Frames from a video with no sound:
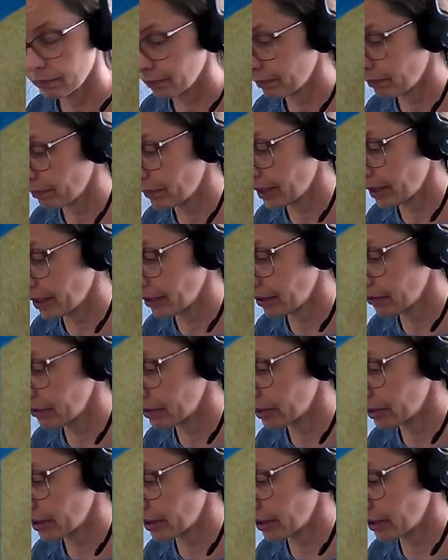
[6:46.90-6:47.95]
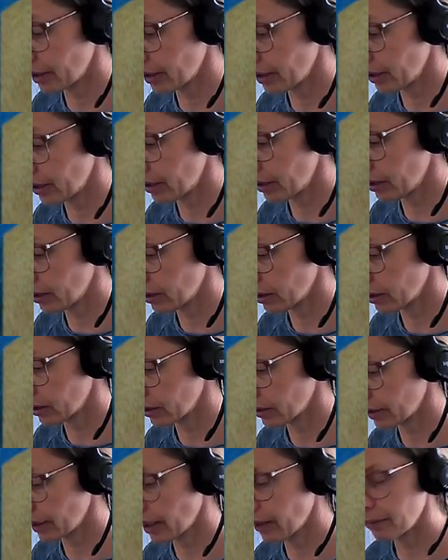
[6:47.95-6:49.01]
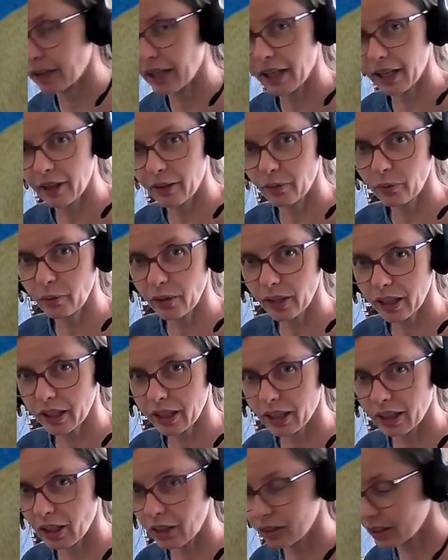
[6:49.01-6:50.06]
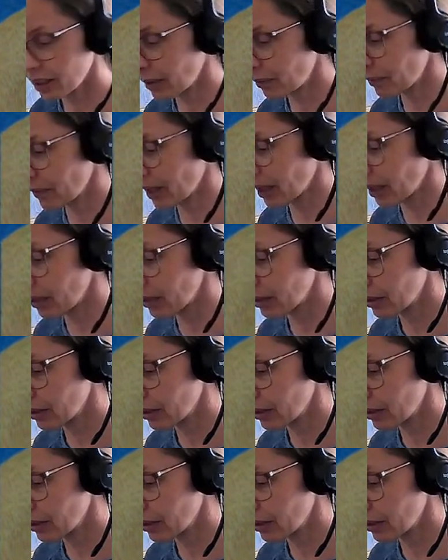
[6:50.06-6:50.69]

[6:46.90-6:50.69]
Mountain. See, I'm getting it really close up there